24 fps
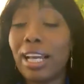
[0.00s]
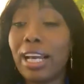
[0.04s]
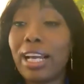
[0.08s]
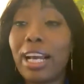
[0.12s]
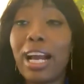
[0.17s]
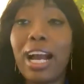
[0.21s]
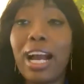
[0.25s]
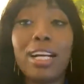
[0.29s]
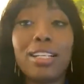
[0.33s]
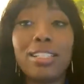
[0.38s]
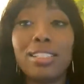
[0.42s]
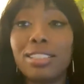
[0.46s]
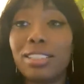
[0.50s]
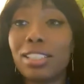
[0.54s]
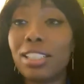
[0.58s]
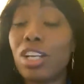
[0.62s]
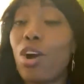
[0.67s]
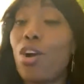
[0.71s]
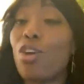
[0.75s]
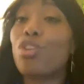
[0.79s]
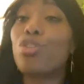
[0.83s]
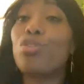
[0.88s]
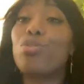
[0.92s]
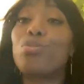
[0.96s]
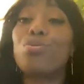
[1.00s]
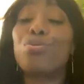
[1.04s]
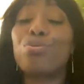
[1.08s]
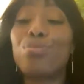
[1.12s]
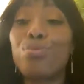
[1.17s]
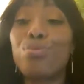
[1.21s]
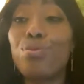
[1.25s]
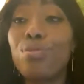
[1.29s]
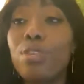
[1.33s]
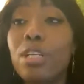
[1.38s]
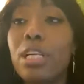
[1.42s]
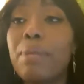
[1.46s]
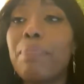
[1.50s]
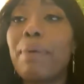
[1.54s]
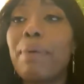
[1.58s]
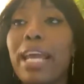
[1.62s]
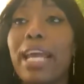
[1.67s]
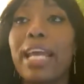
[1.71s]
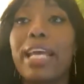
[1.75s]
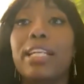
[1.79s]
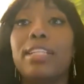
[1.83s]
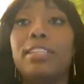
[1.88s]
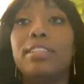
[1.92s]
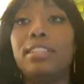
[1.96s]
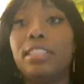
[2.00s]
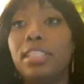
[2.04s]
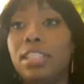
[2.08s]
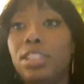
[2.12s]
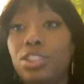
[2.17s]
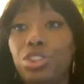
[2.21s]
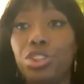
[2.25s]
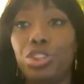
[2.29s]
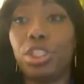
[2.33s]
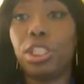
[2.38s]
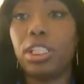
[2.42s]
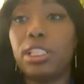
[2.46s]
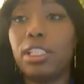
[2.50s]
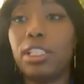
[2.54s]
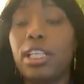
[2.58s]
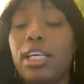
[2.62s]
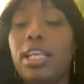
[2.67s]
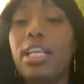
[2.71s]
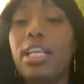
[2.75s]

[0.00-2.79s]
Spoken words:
Like, honestly, are you truly paying attention?